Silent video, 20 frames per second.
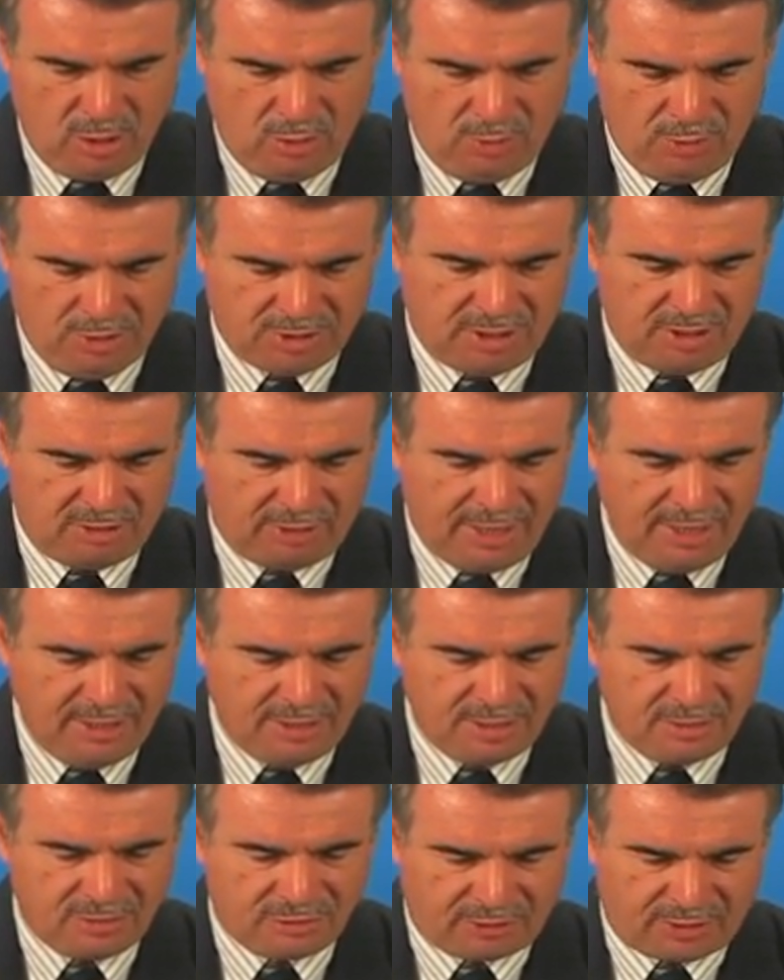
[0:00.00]
where the
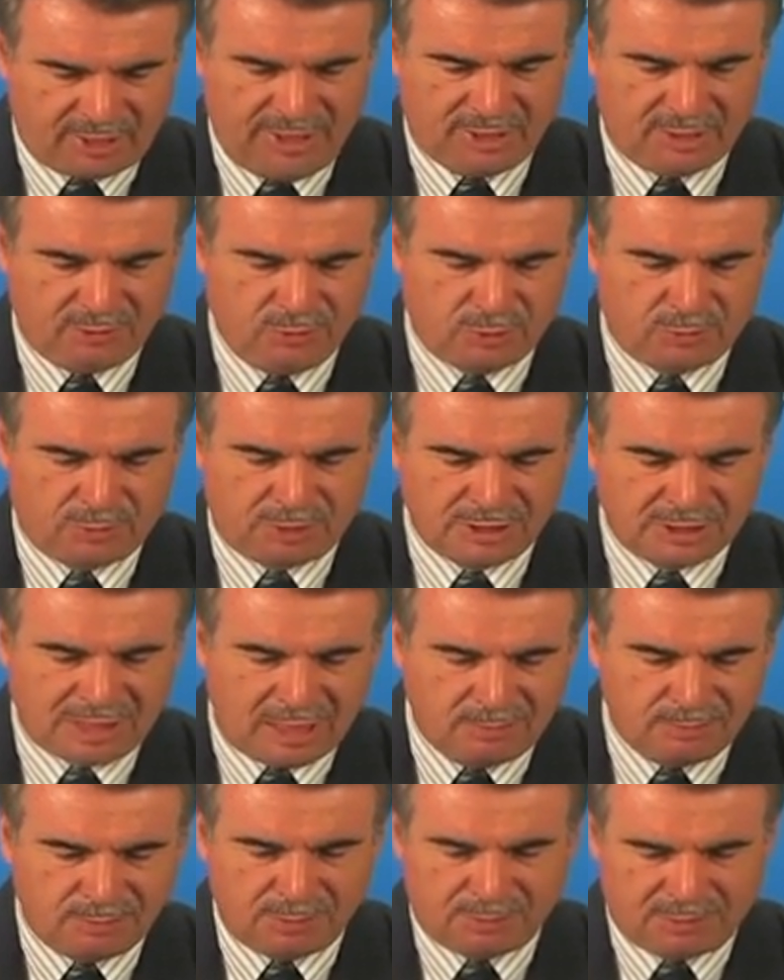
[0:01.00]
Iranian threat would
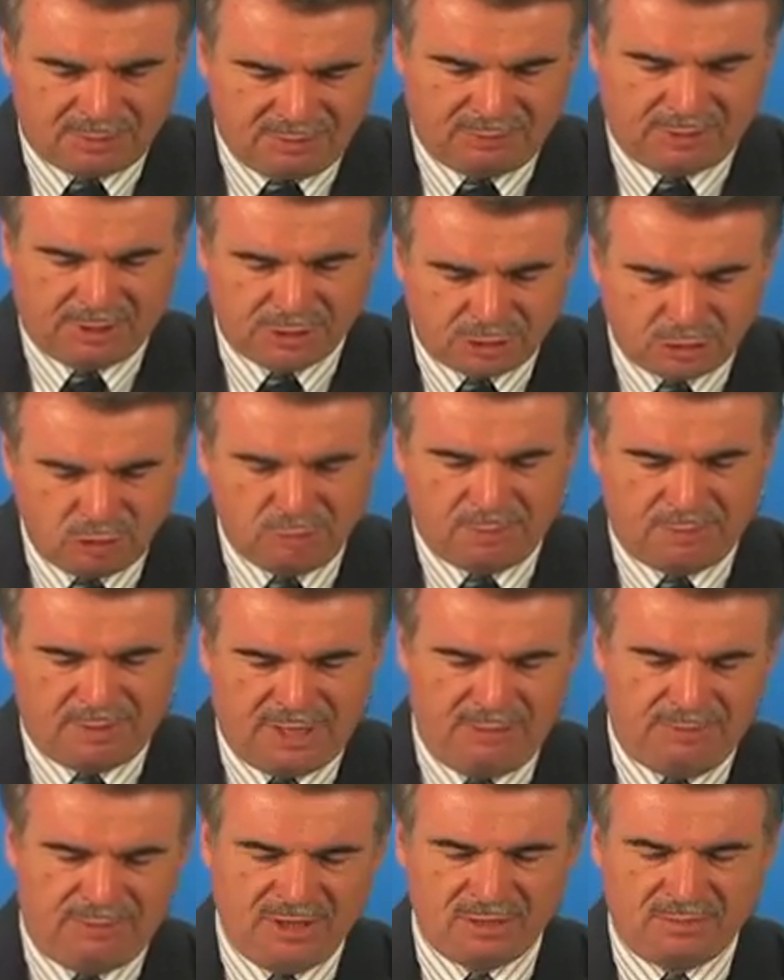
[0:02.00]

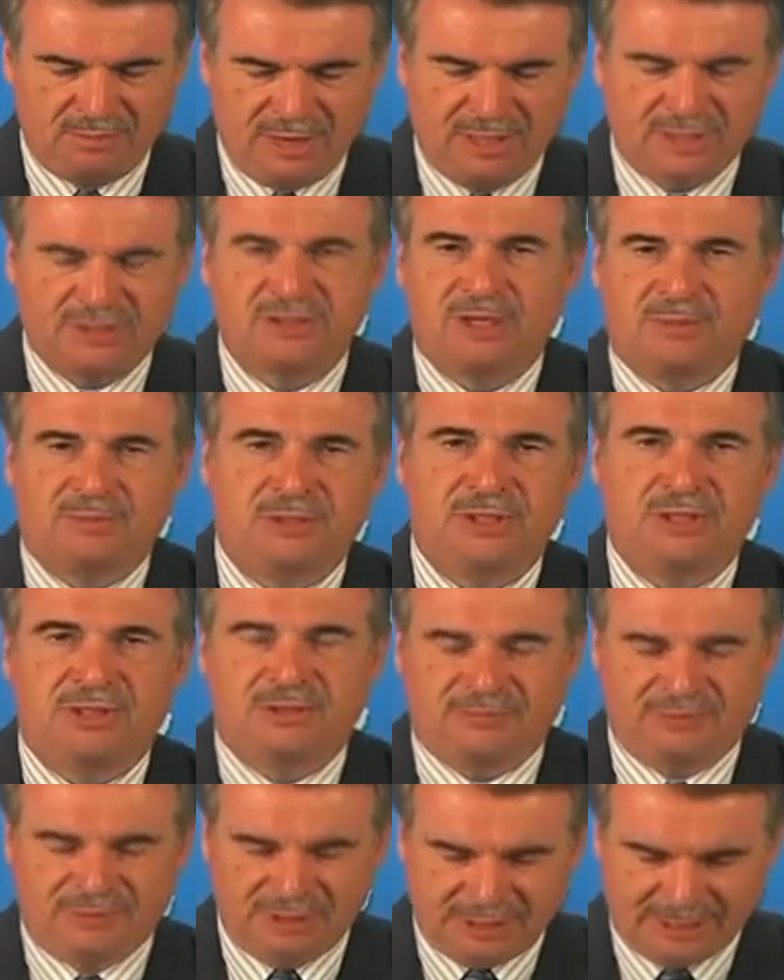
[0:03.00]
presumably be the main subject
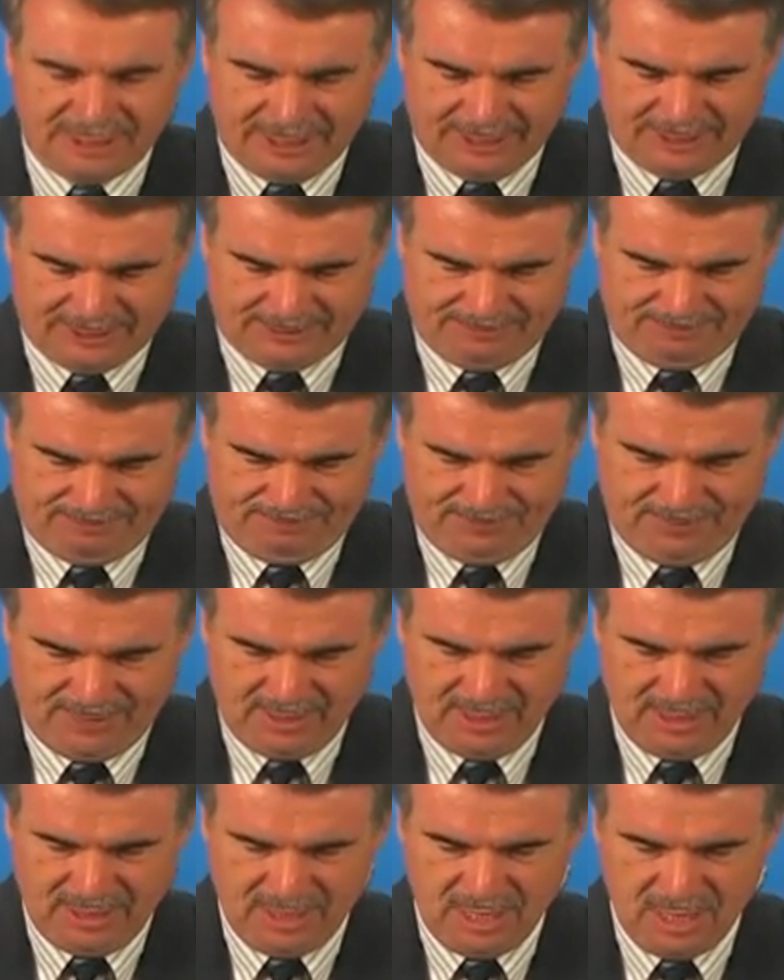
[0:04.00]
of discussion.
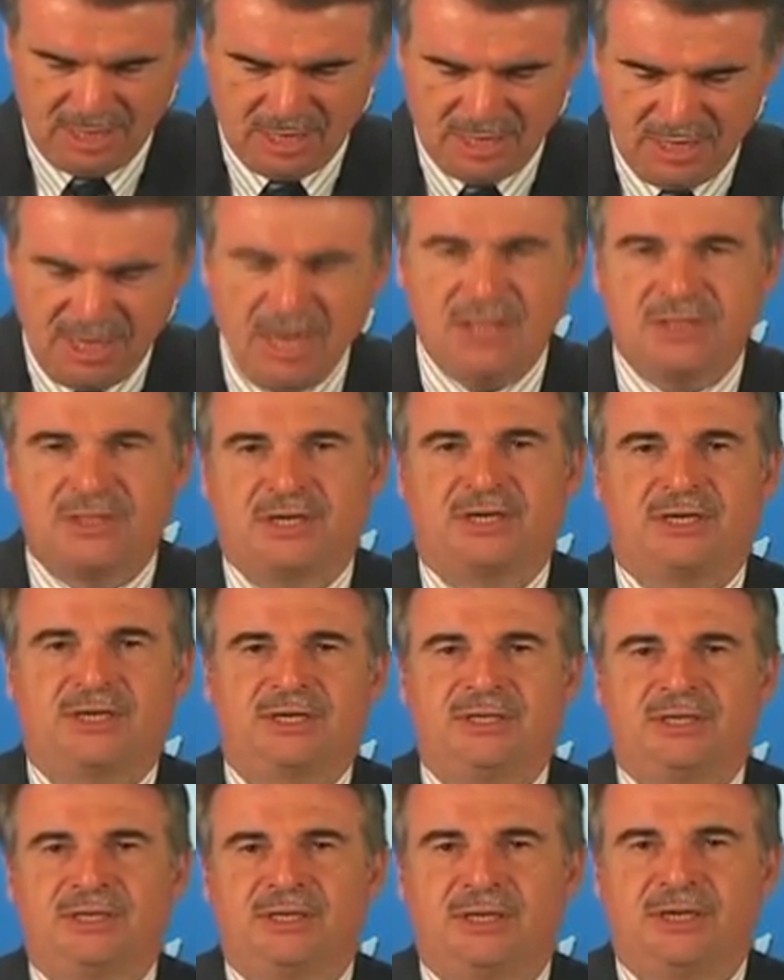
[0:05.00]

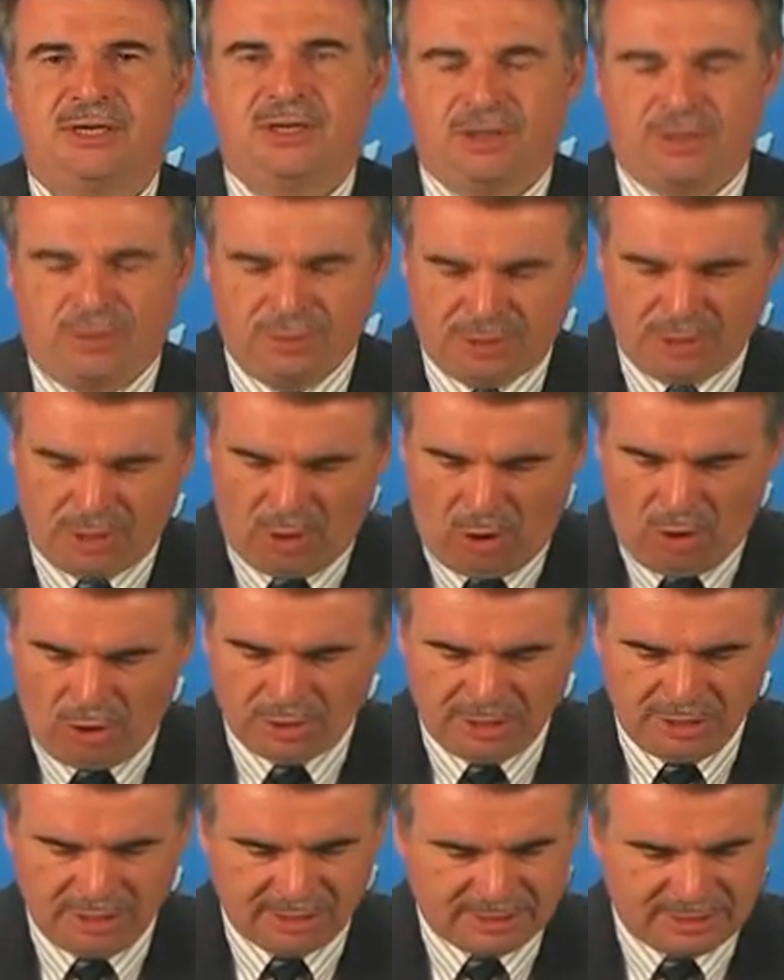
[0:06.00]
Neither could he
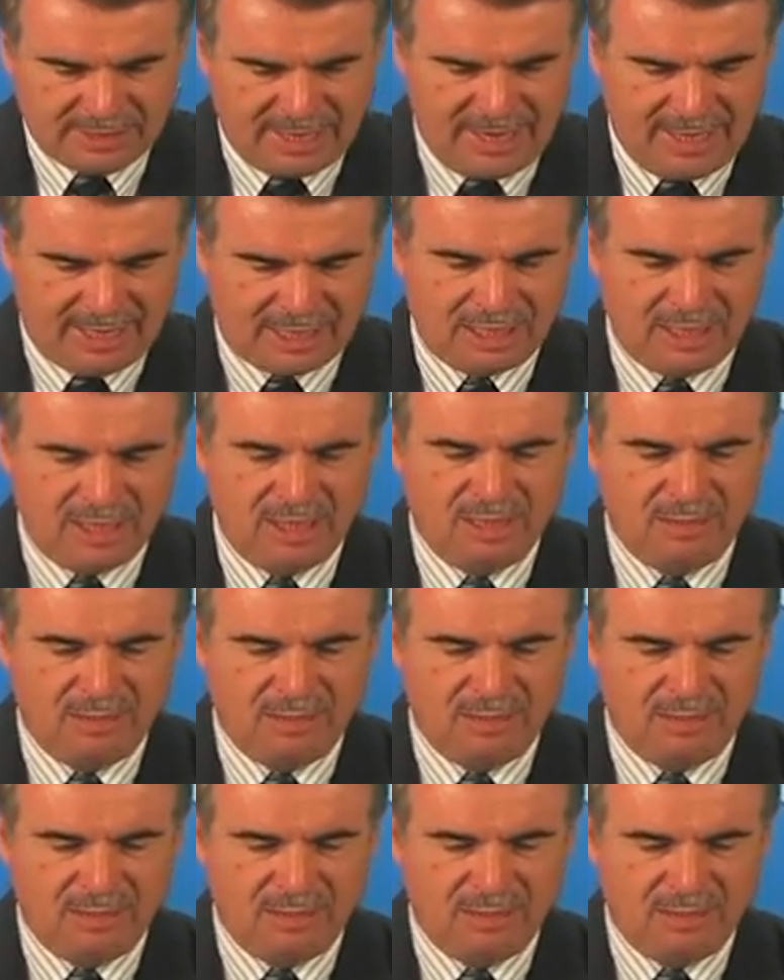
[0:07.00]
order an attack